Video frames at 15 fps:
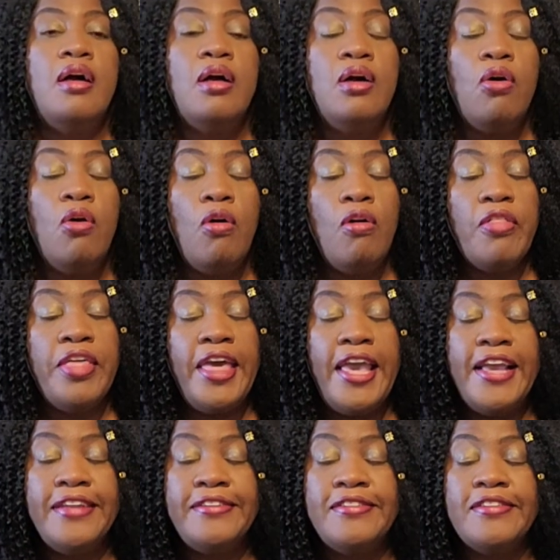All the
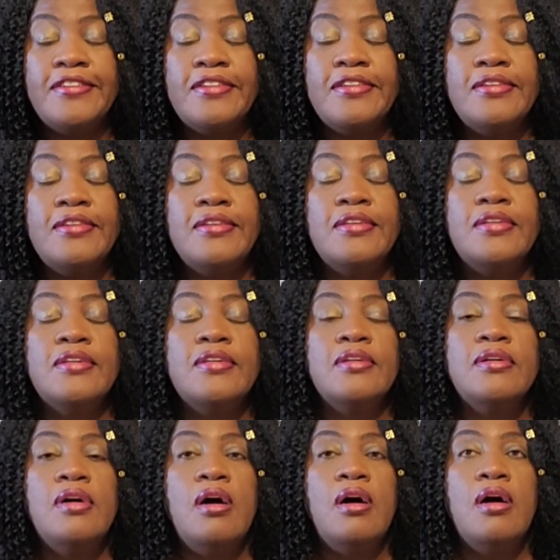8
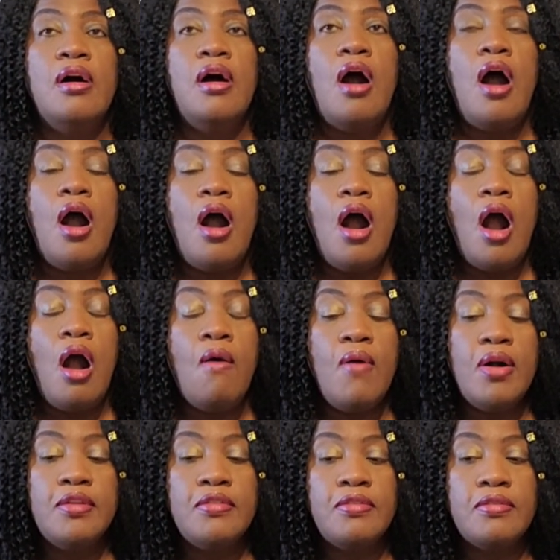
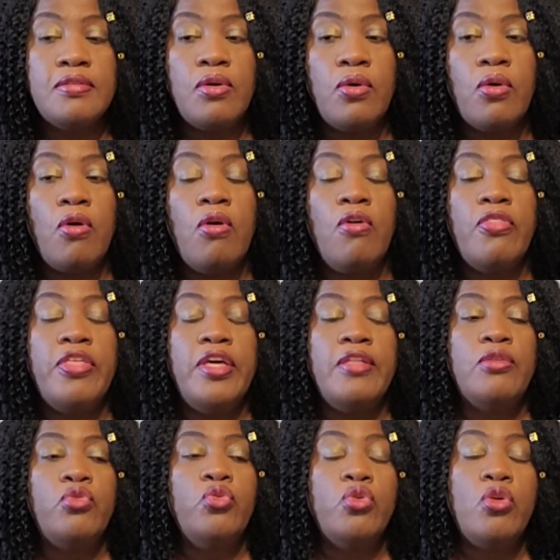hours or all the
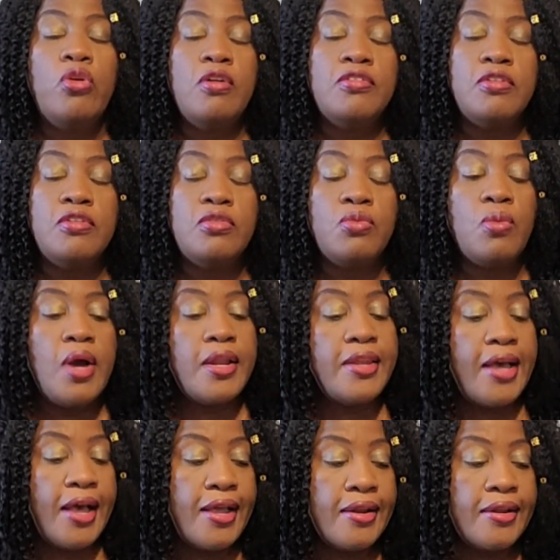2 courses were
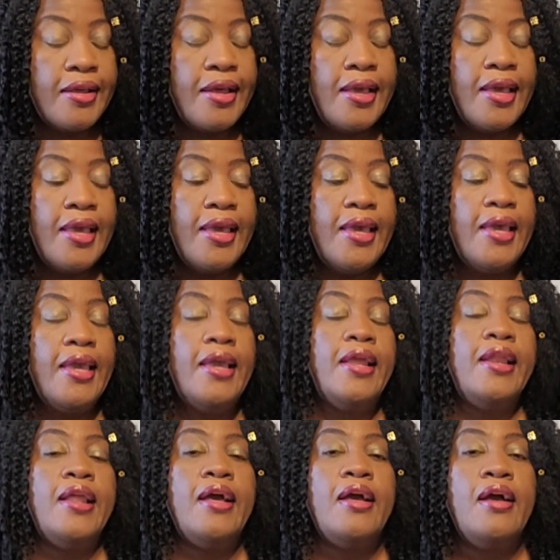done.
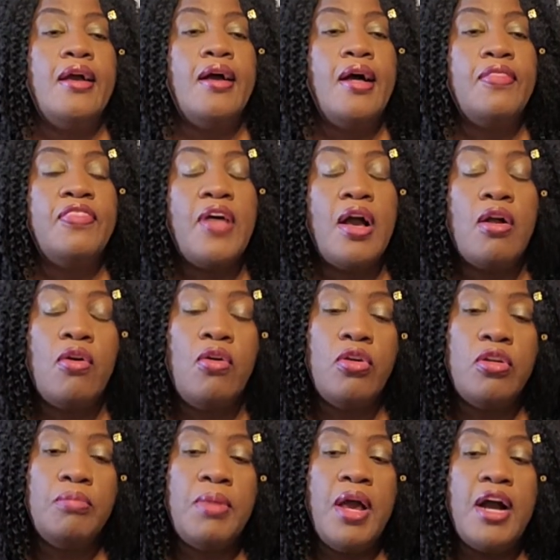And I thank
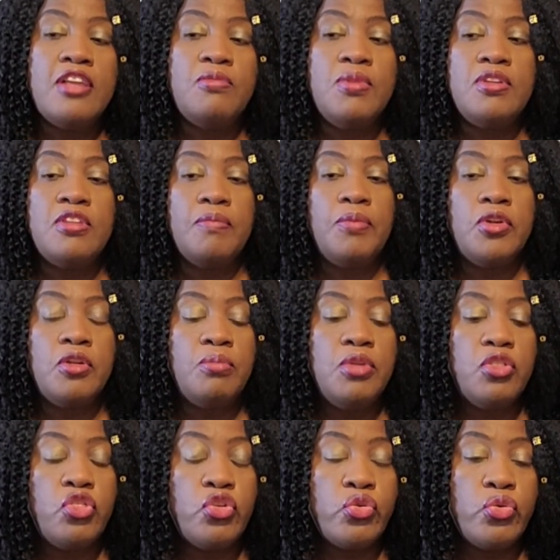God my husband supported
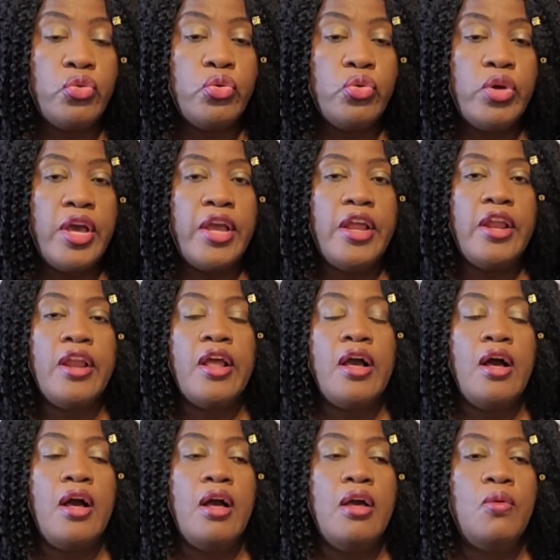me through, and
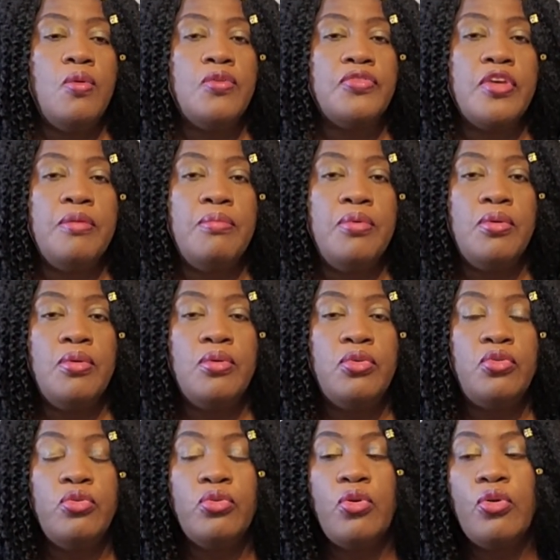I was able
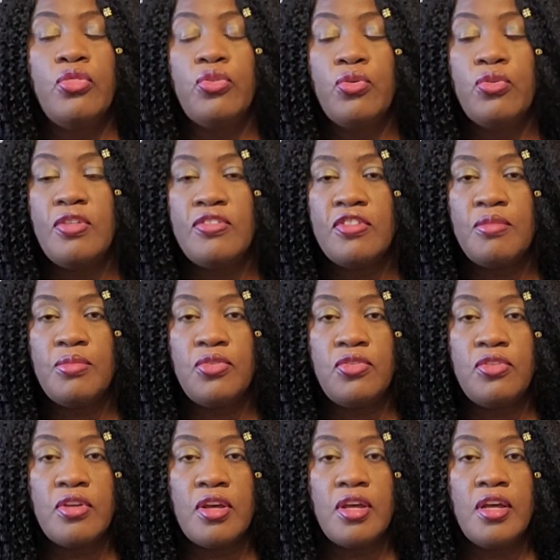to go through the
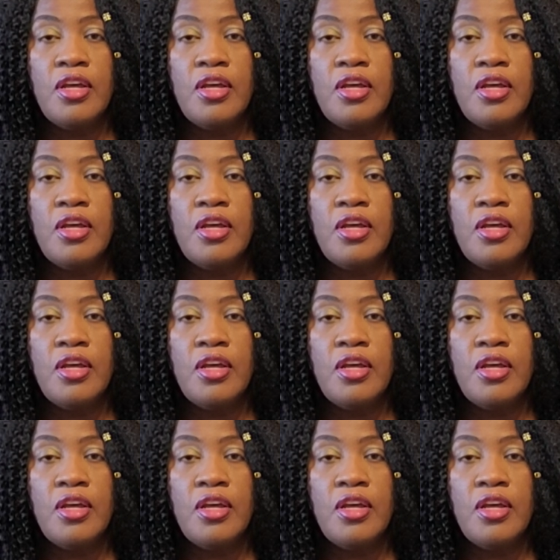semester.